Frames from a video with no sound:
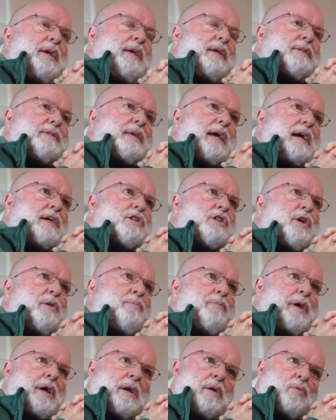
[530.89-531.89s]
is actually
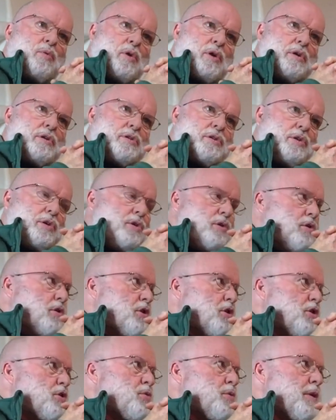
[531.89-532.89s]
a better word to
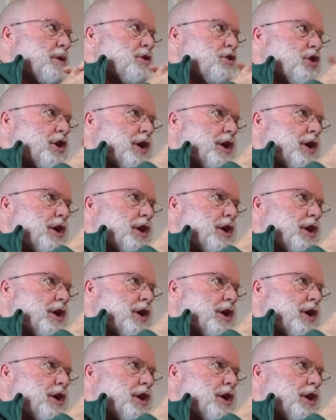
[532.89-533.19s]
use when